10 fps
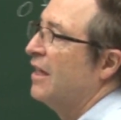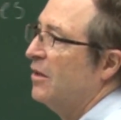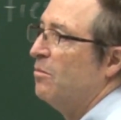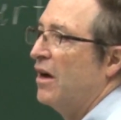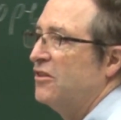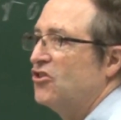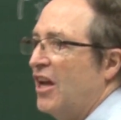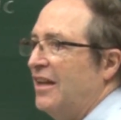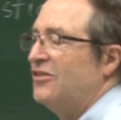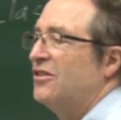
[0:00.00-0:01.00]
It might
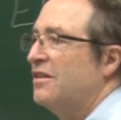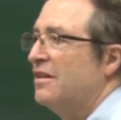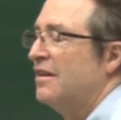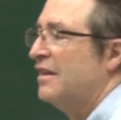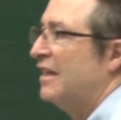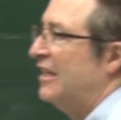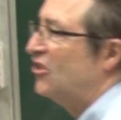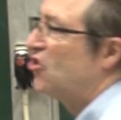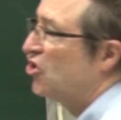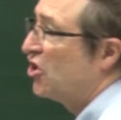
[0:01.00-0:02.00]
change
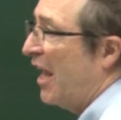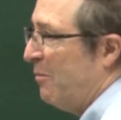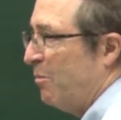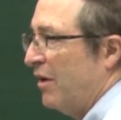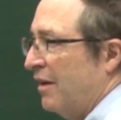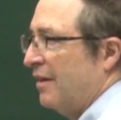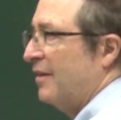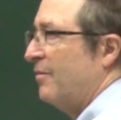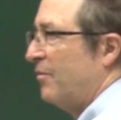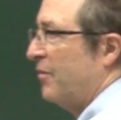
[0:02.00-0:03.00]
its shape.
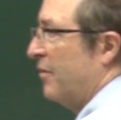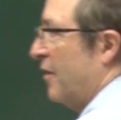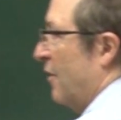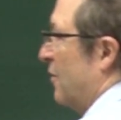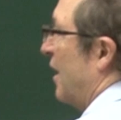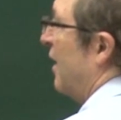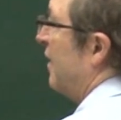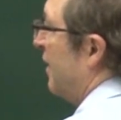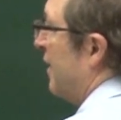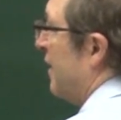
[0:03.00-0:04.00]
Okay?